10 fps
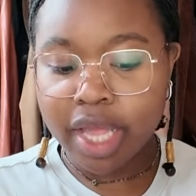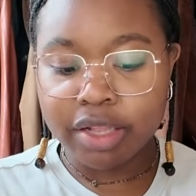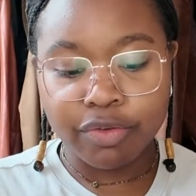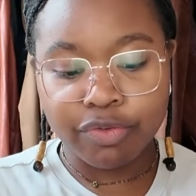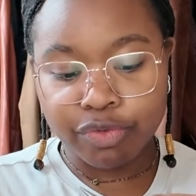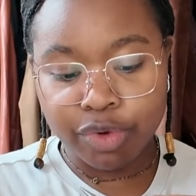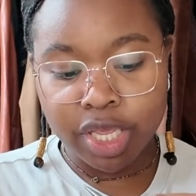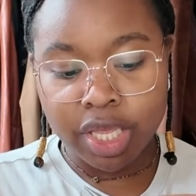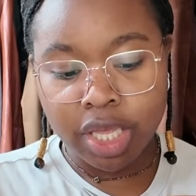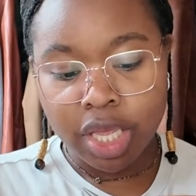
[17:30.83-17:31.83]
like the
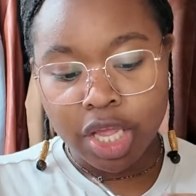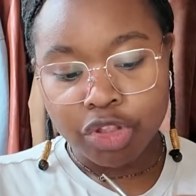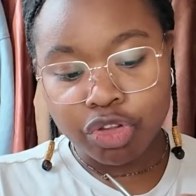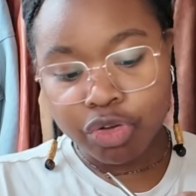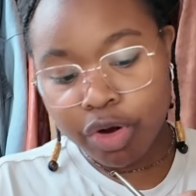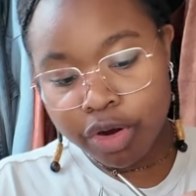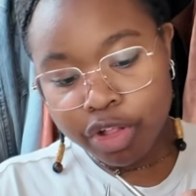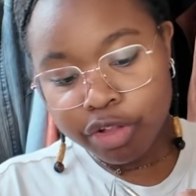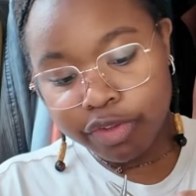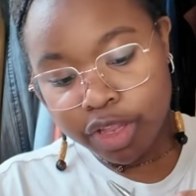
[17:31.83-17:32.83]
free
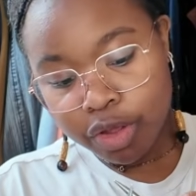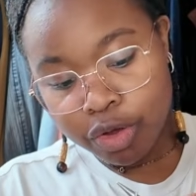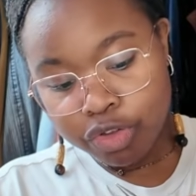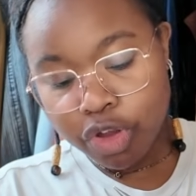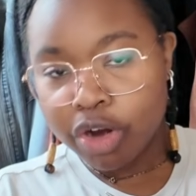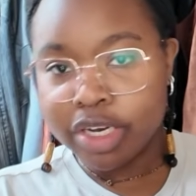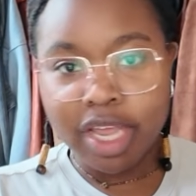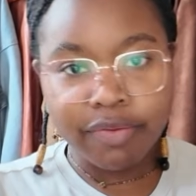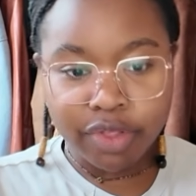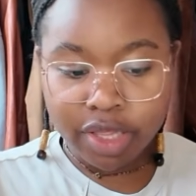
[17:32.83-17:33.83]
tutorial videos, are
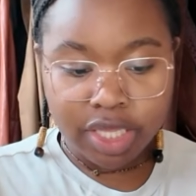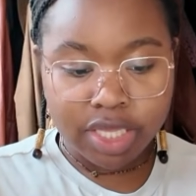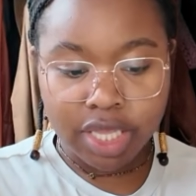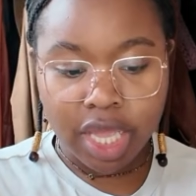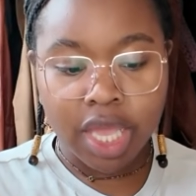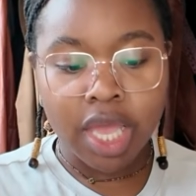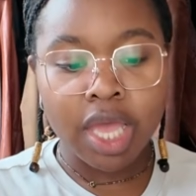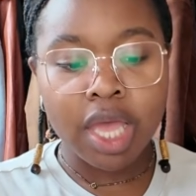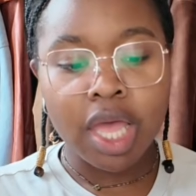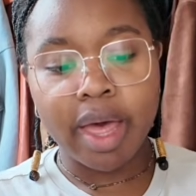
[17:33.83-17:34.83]
definitely staying.